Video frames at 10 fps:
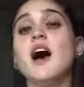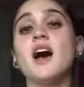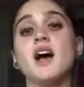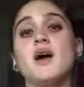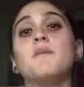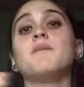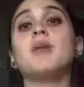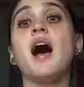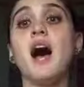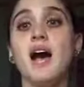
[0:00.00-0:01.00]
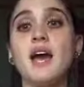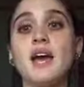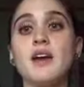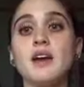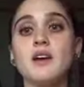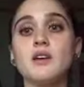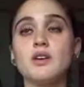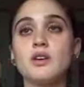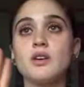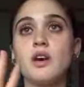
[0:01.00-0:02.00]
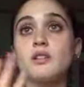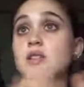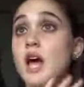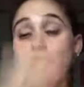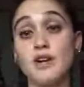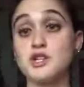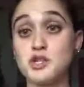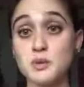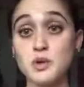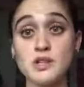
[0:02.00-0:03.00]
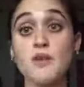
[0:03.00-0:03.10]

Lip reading: I love vegetables.